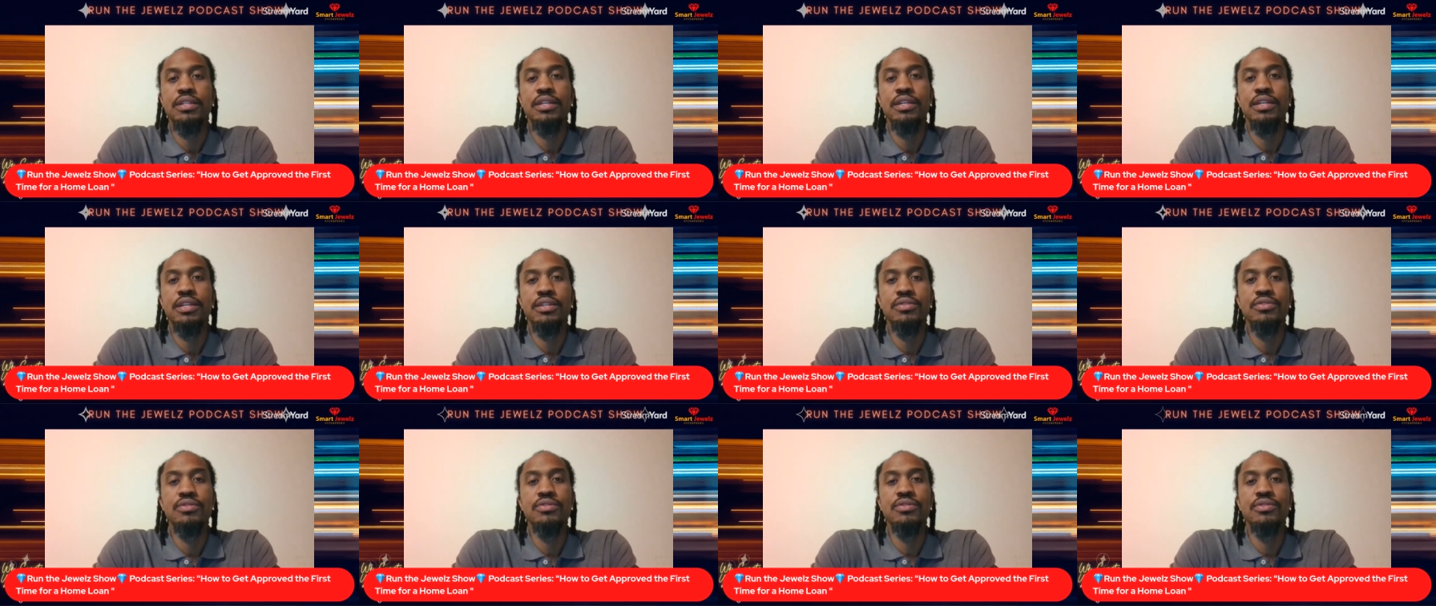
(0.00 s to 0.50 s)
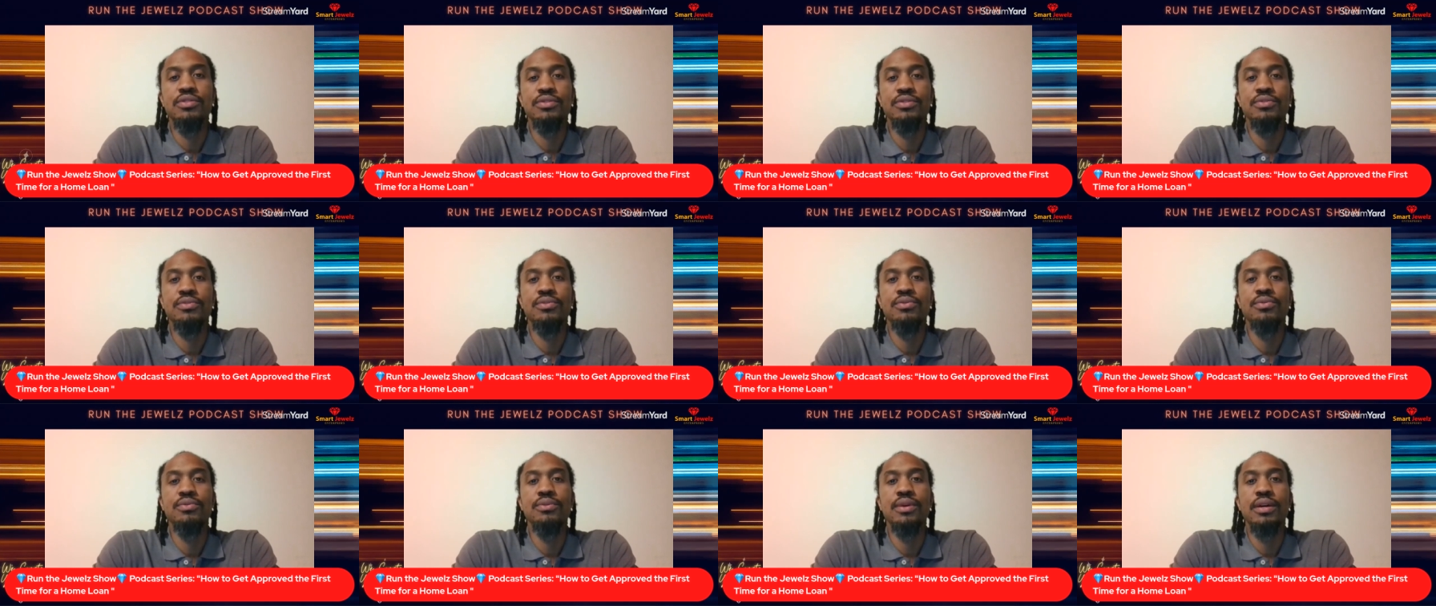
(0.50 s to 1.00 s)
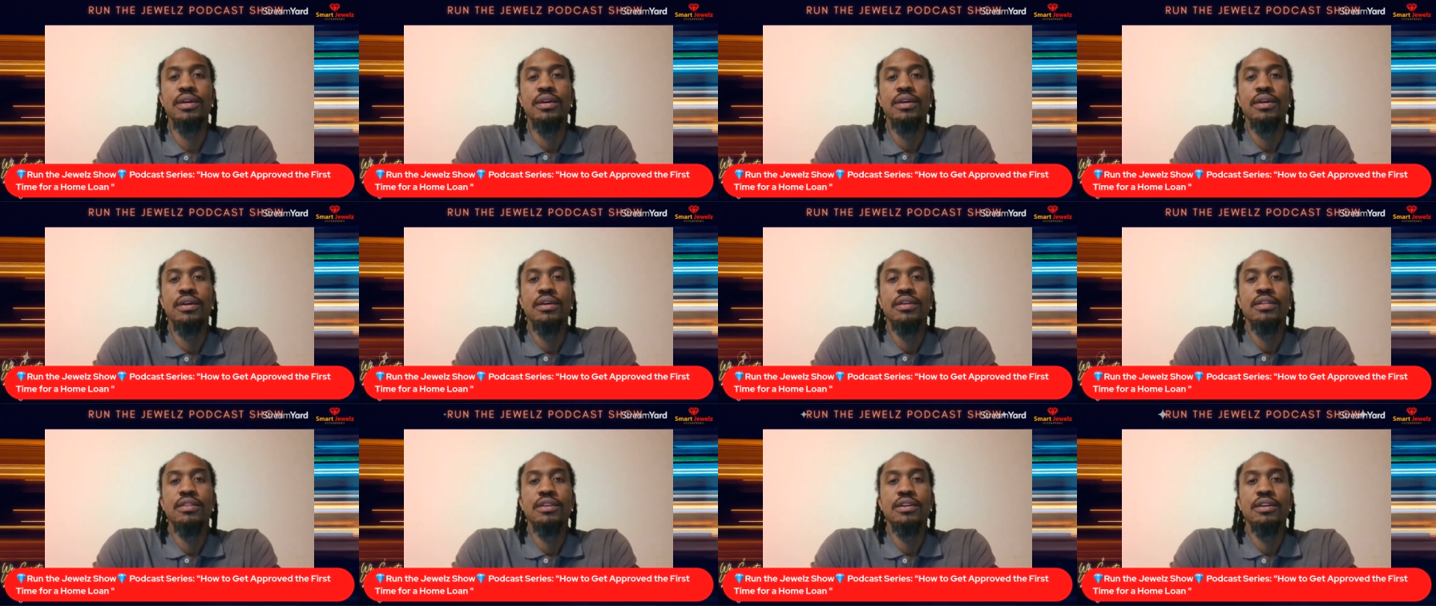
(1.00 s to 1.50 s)
is to
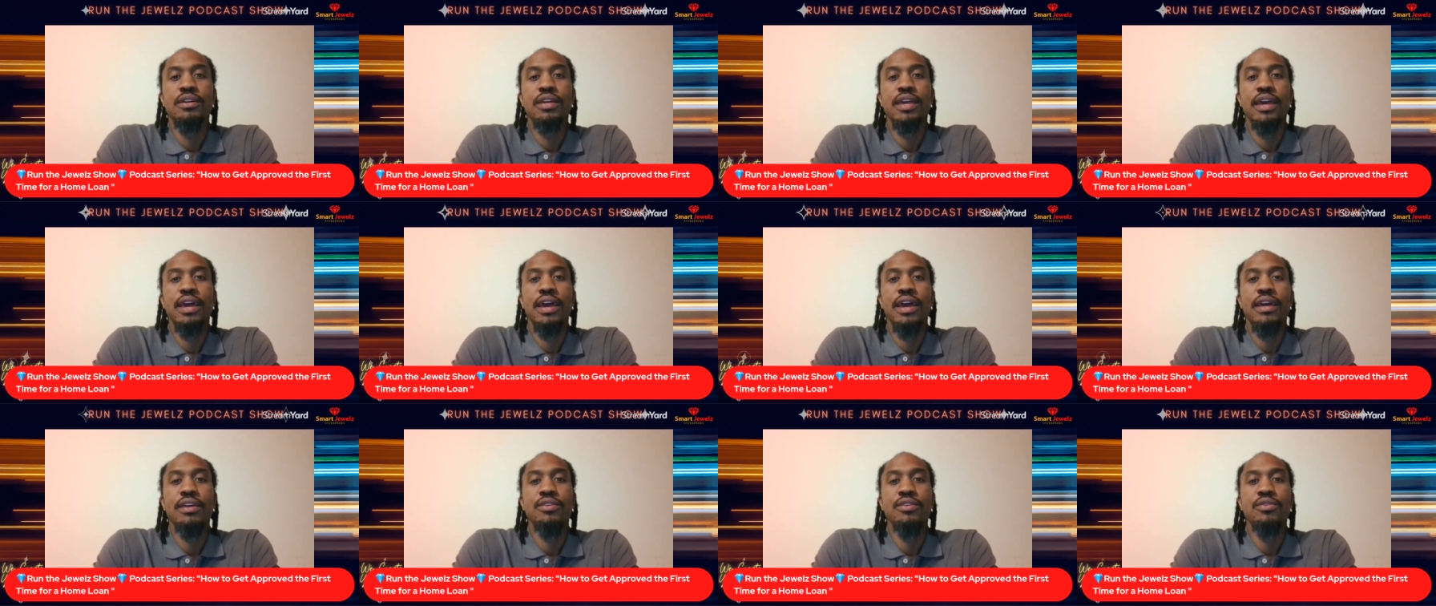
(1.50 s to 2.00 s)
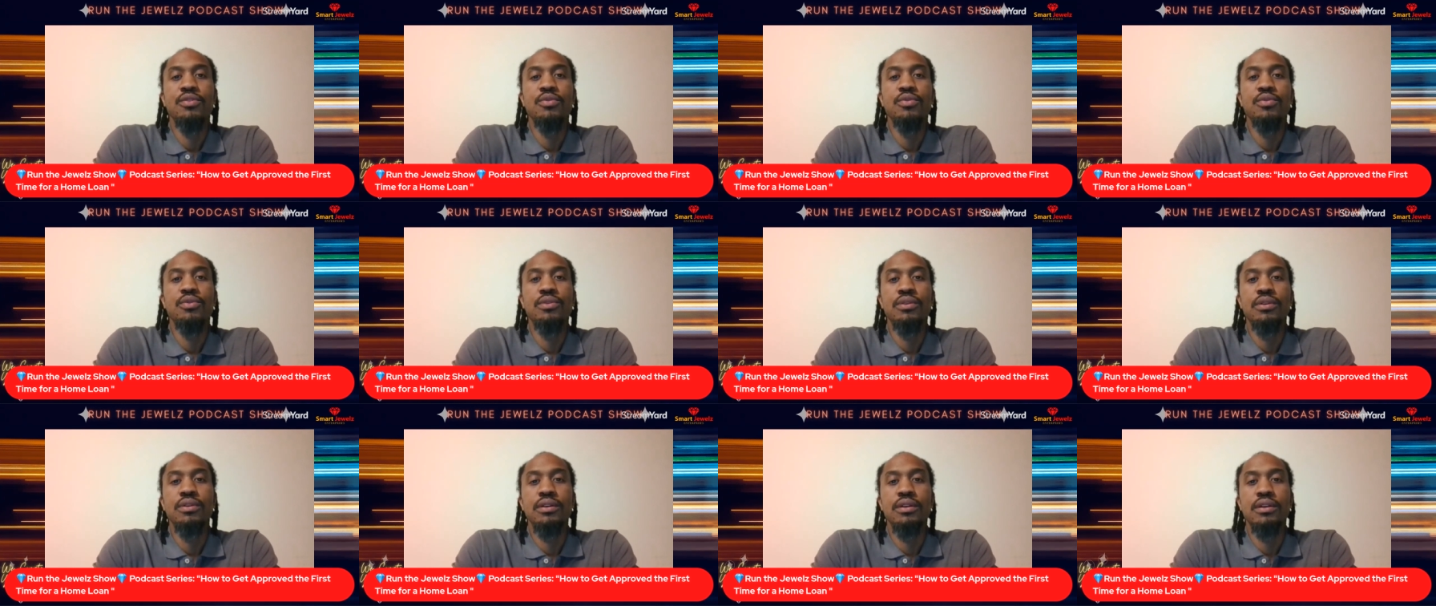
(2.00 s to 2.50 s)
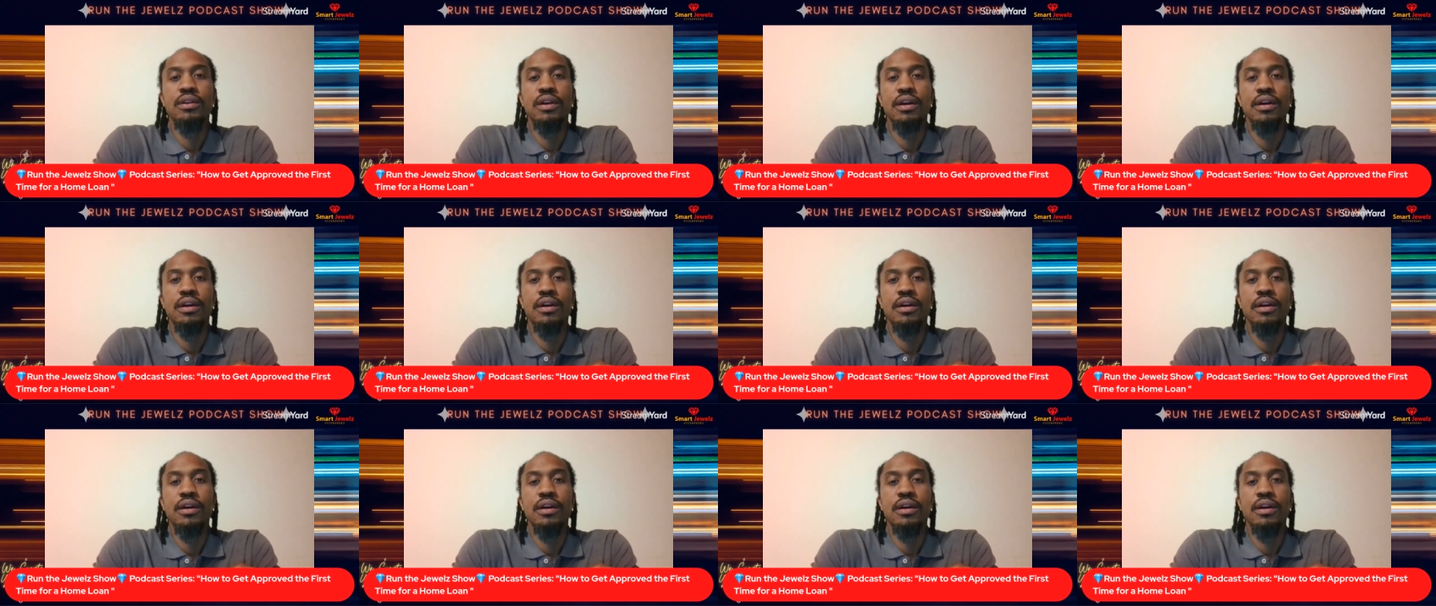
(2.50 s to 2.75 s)
look at your